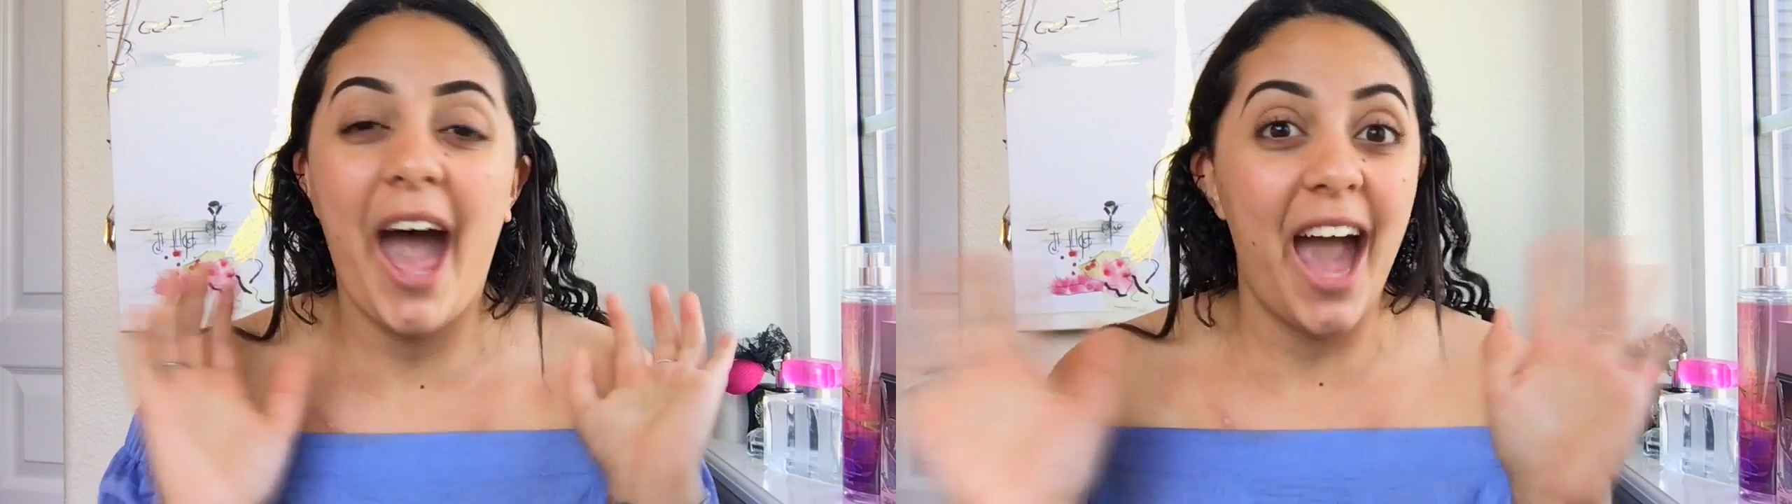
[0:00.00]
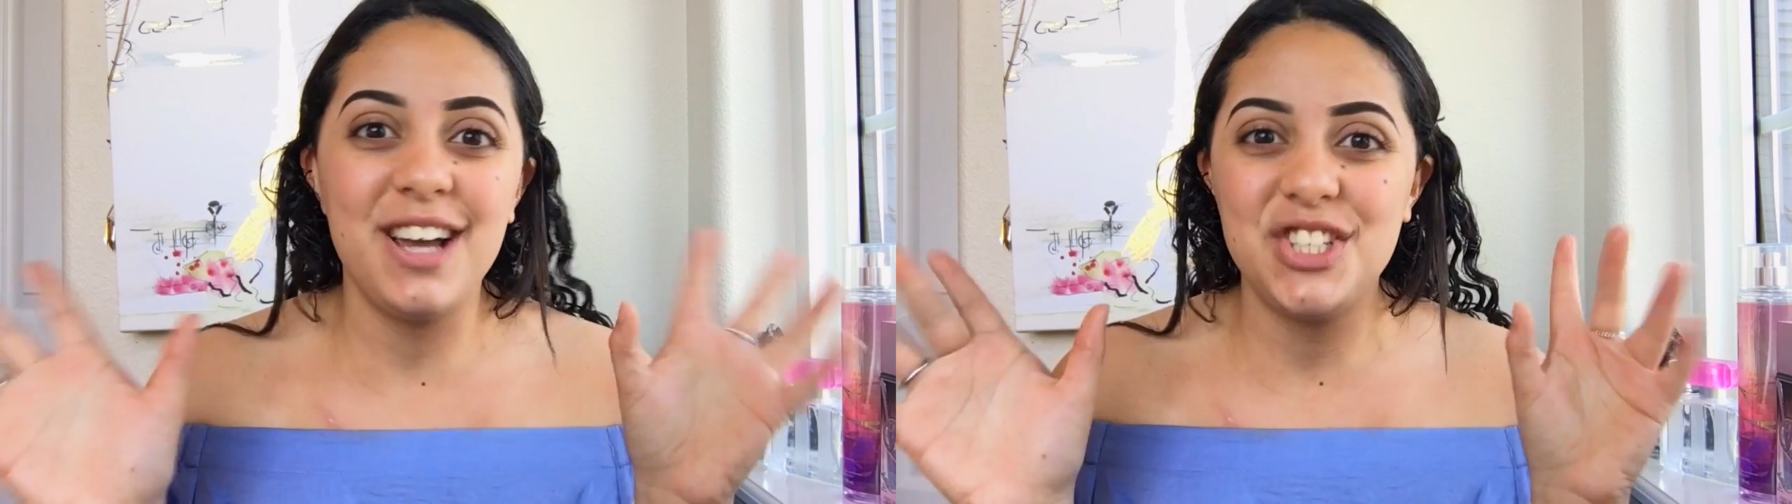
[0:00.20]

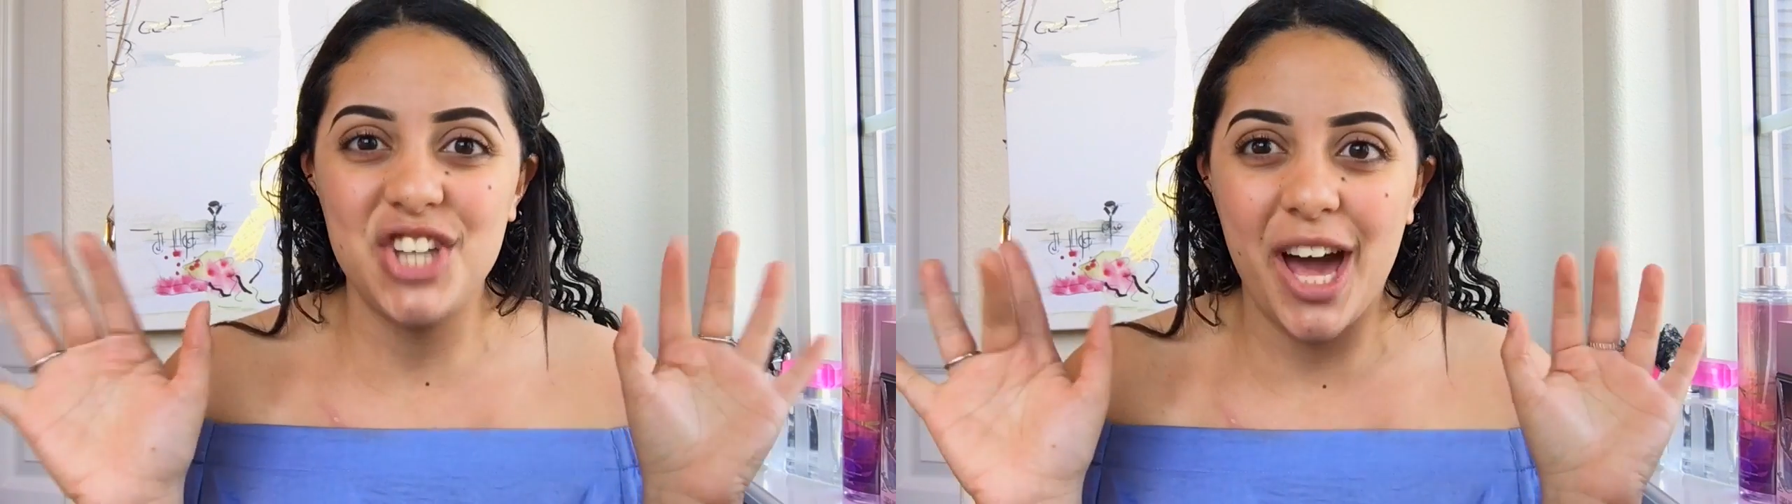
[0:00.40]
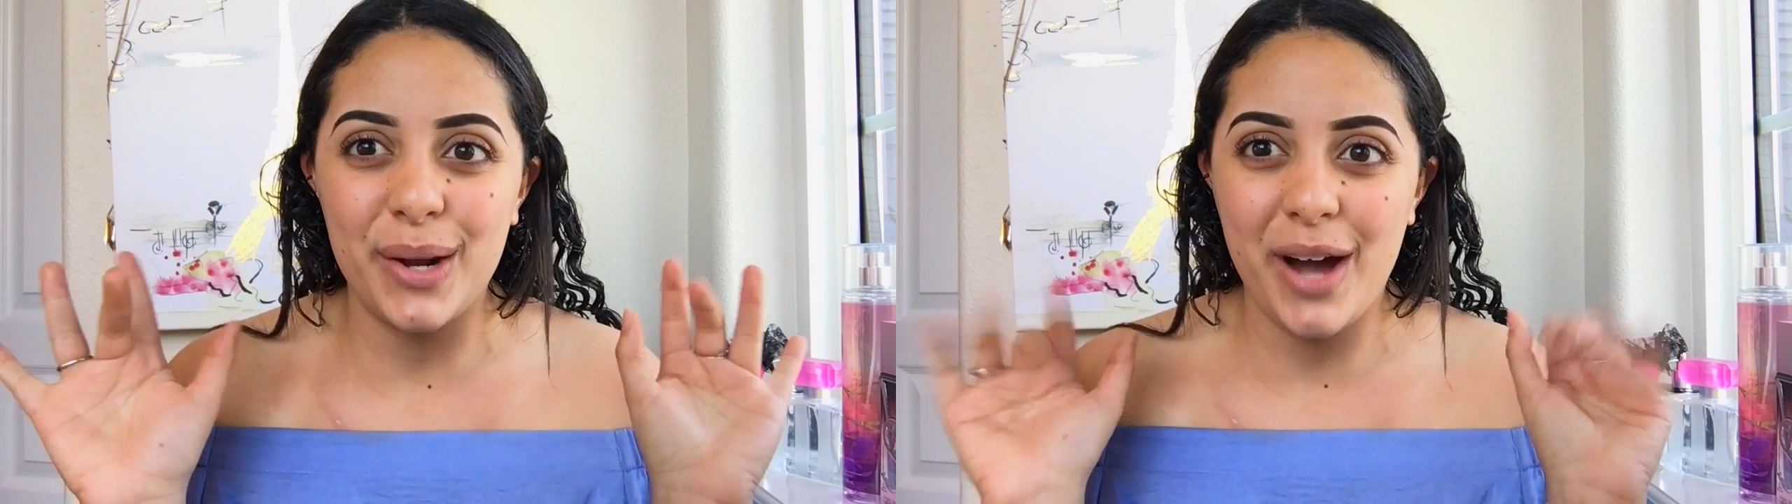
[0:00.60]

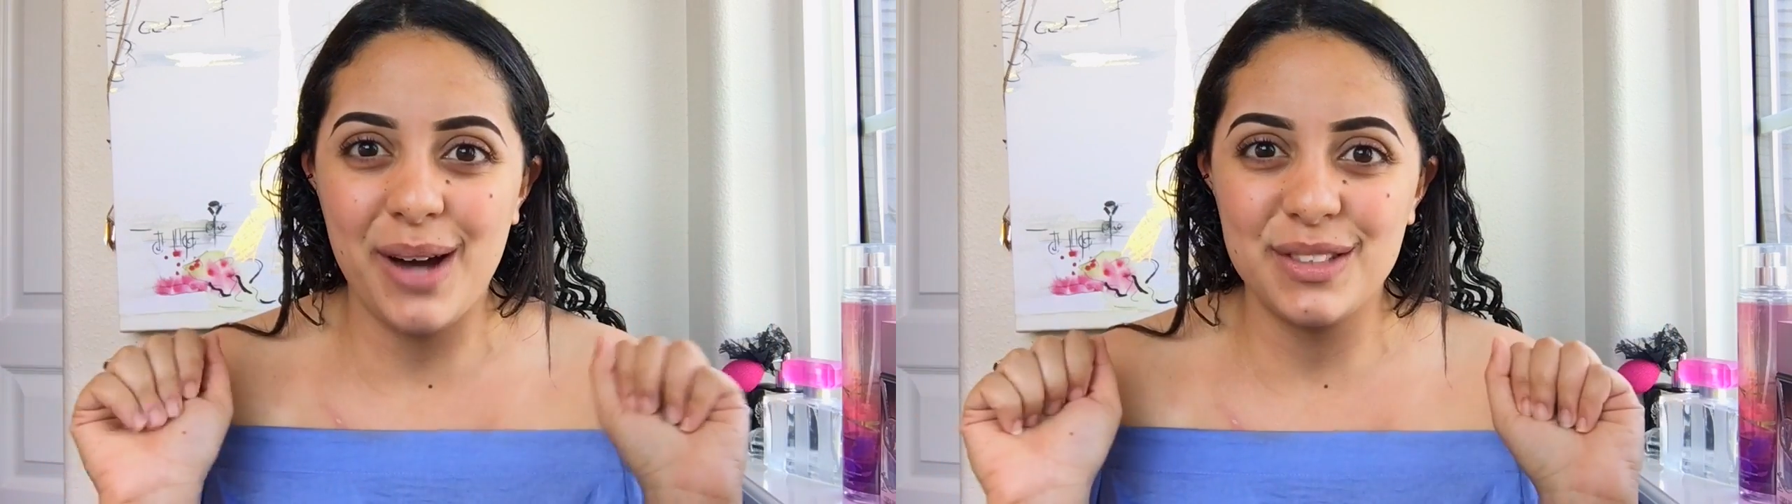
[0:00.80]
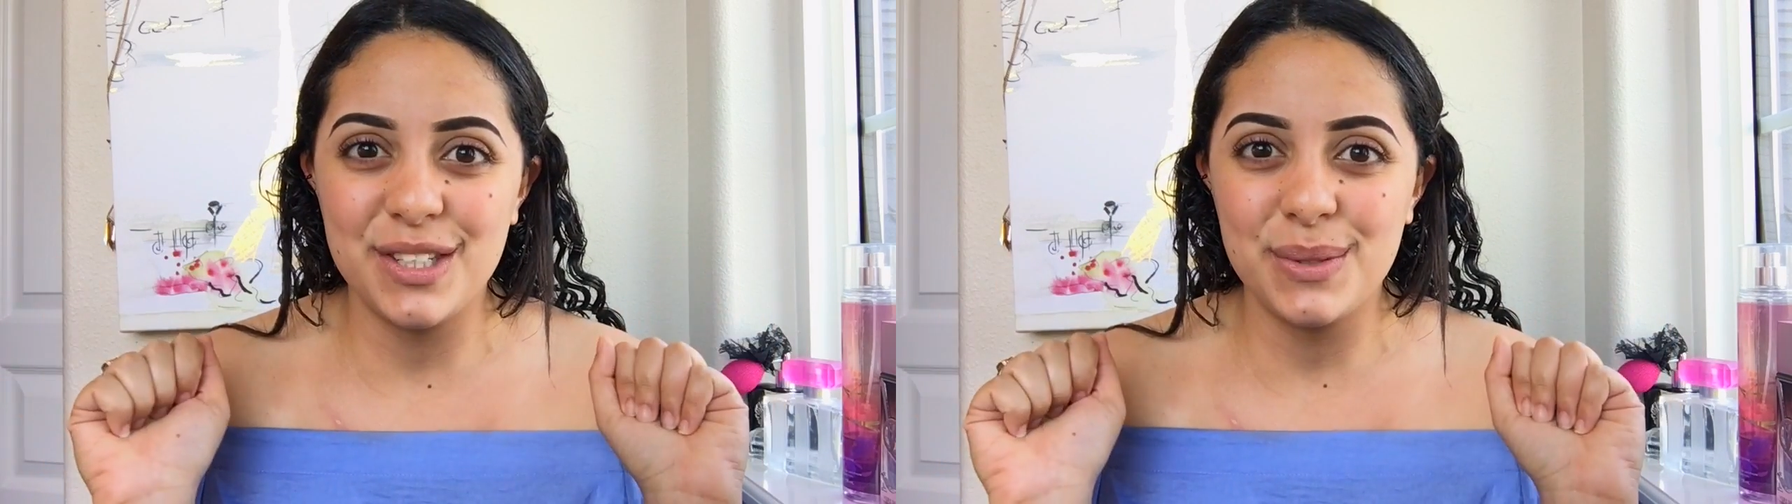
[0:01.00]
eyeshadow
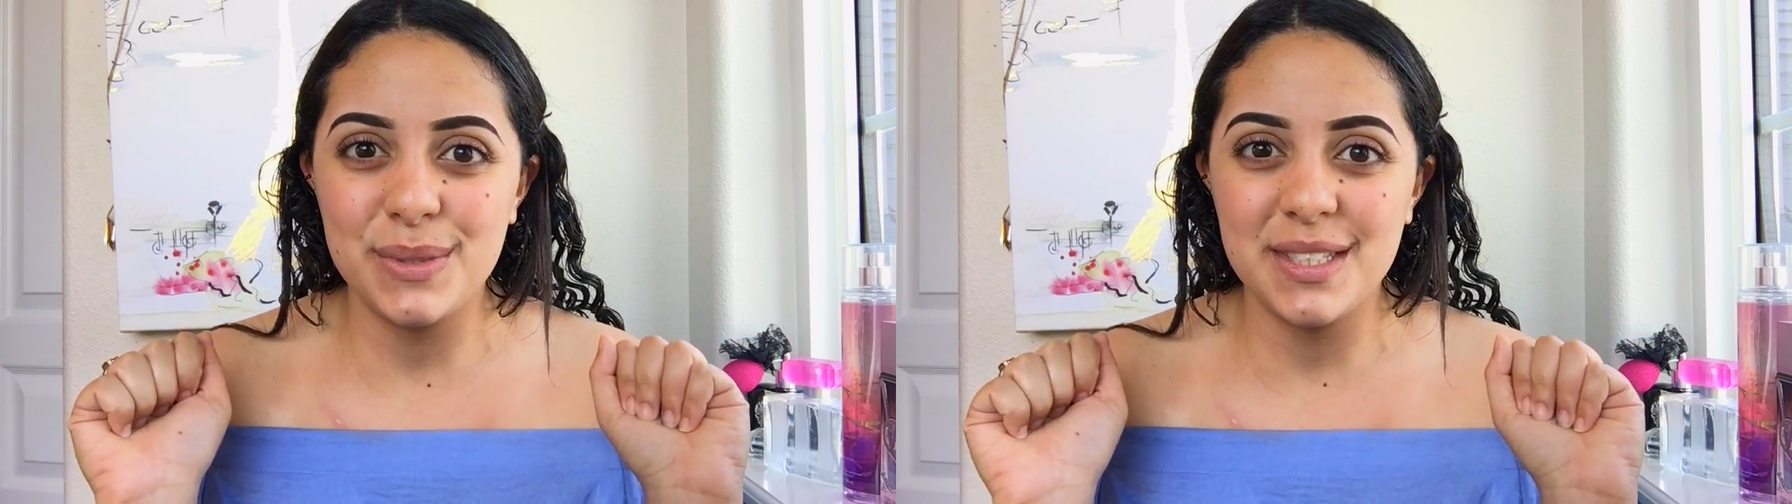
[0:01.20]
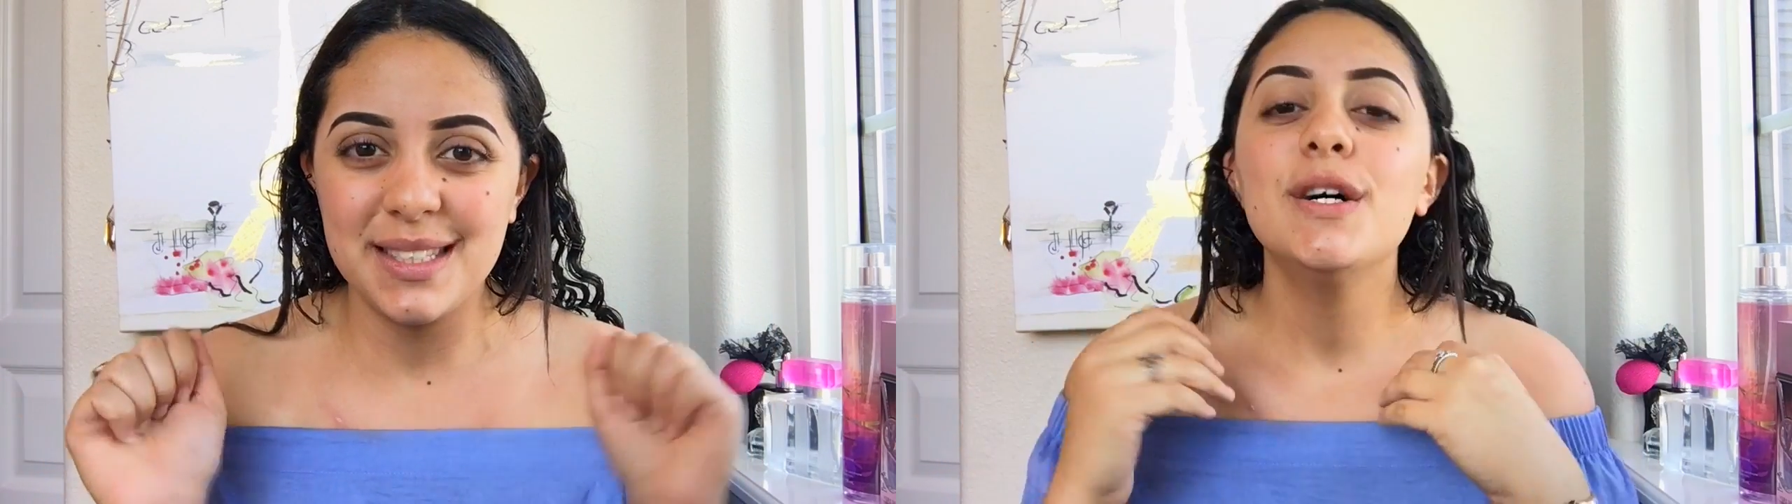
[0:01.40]

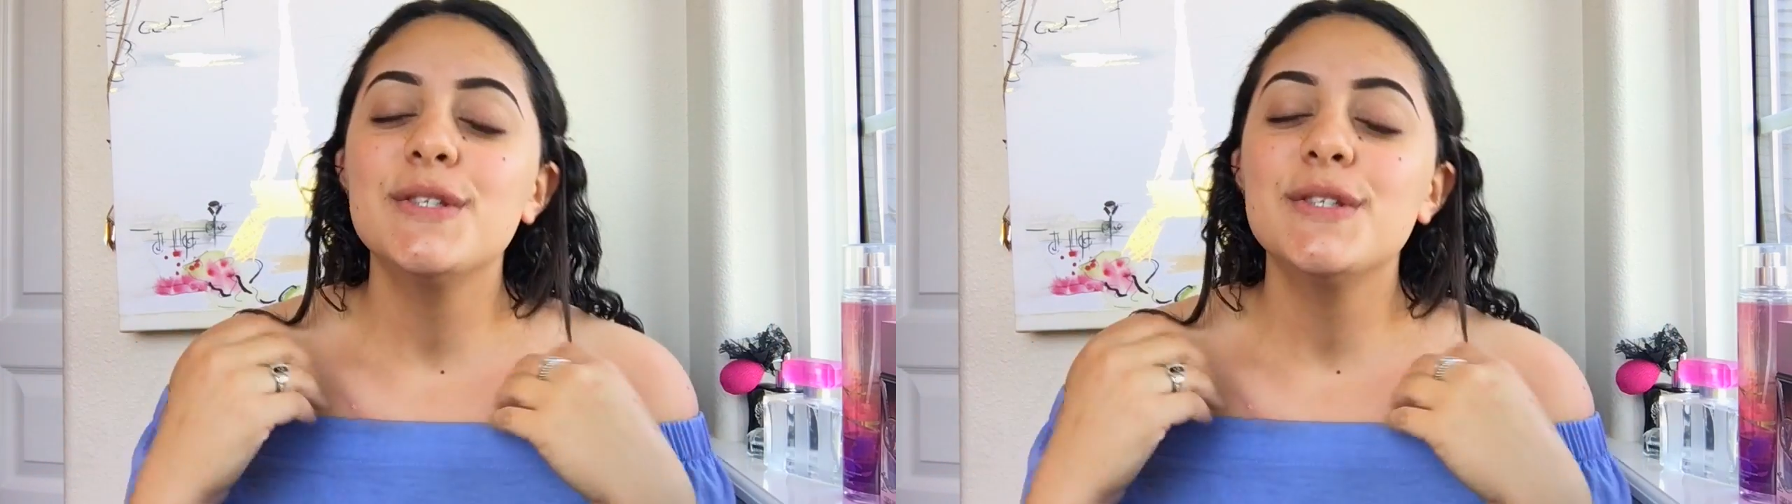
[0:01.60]
how-tos.